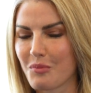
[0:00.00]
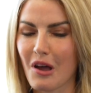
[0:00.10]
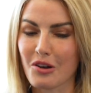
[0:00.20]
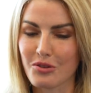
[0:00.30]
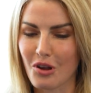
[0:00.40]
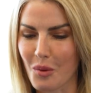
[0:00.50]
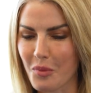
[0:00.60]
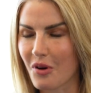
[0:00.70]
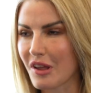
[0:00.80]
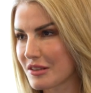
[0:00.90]
battery
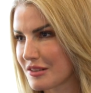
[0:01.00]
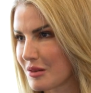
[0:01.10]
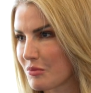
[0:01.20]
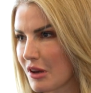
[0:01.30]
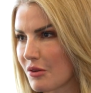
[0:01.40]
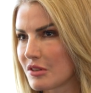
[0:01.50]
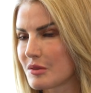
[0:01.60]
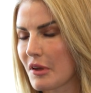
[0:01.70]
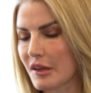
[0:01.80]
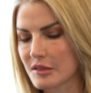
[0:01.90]
operated in many
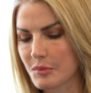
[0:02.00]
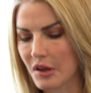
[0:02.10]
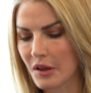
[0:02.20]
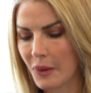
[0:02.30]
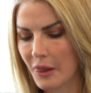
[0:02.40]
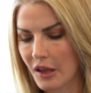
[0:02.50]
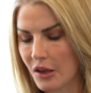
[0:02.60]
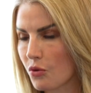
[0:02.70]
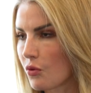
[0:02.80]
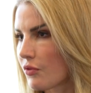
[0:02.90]
respects, but
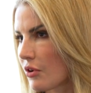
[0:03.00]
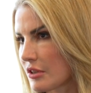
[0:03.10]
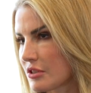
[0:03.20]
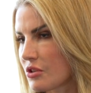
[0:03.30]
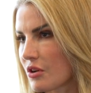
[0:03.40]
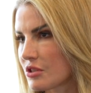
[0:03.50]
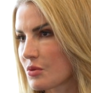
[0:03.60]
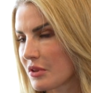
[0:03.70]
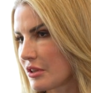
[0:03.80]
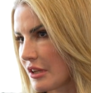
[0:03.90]
it all for us
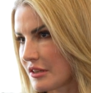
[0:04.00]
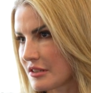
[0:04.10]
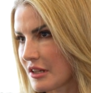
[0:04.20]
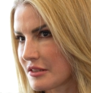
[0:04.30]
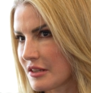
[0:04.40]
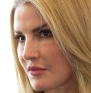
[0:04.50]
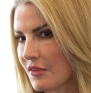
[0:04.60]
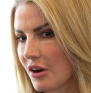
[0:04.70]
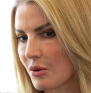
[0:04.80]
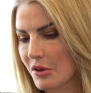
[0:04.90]
starts with the data center
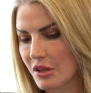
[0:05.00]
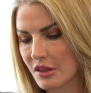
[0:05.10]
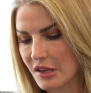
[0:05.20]
environment.